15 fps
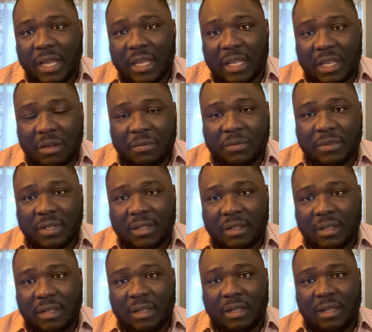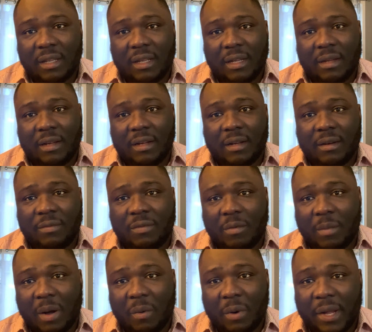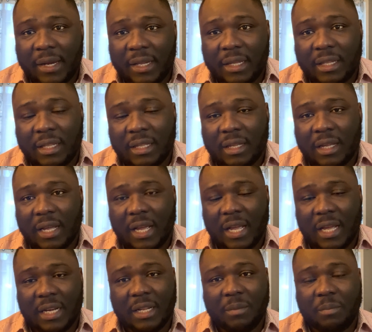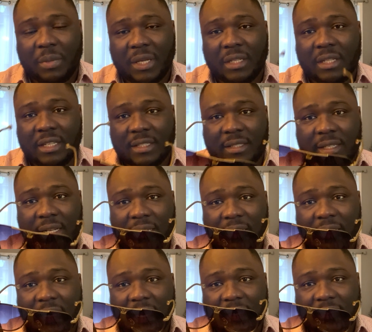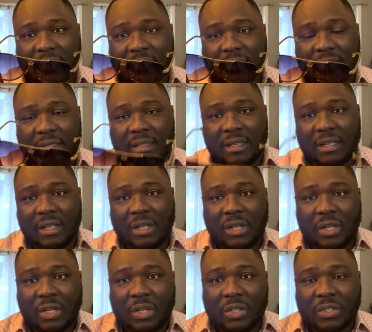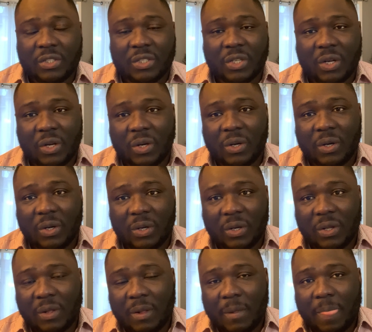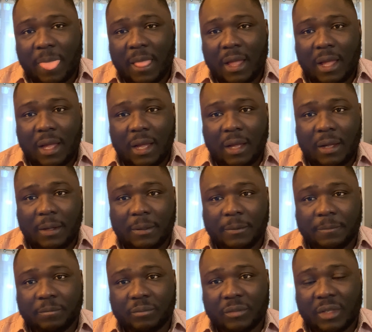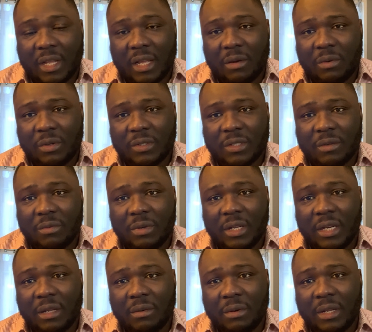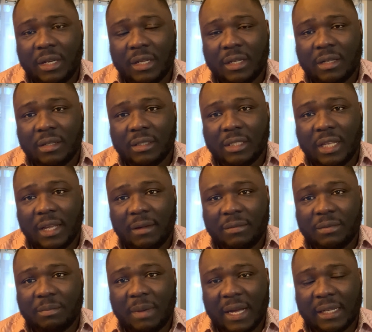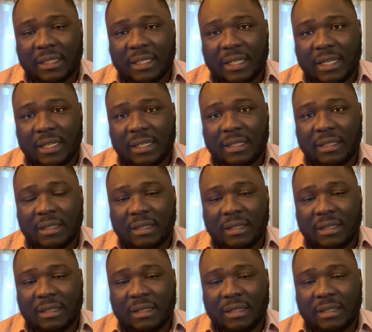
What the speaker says: gift for my wedding, and he picked these sunglasses. So it was a really, really good gift back then,